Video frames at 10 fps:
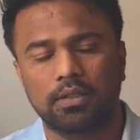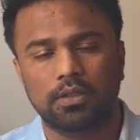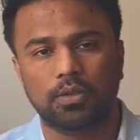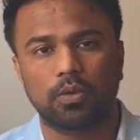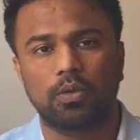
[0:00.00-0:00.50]

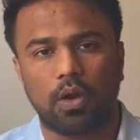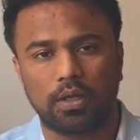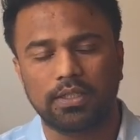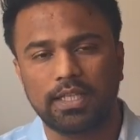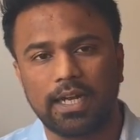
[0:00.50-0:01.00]
So
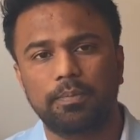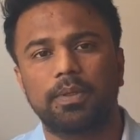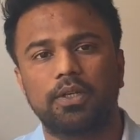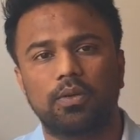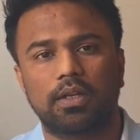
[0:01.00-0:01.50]
on that
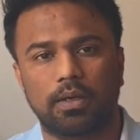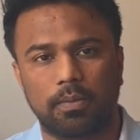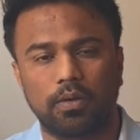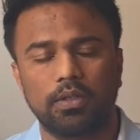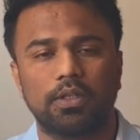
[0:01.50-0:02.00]
particular
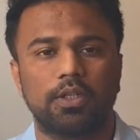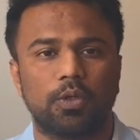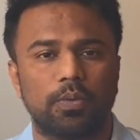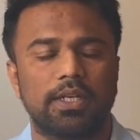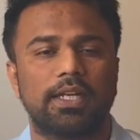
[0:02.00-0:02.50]
amount
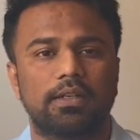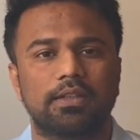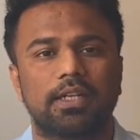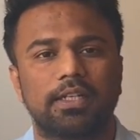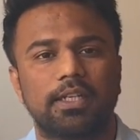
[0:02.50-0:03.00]
you will get a
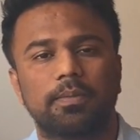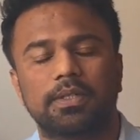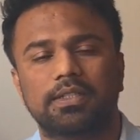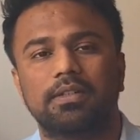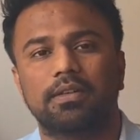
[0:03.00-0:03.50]

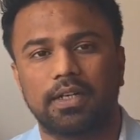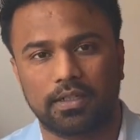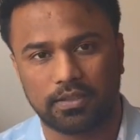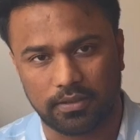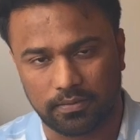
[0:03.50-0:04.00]
30%
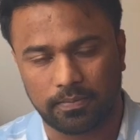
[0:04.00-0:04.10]
reduction.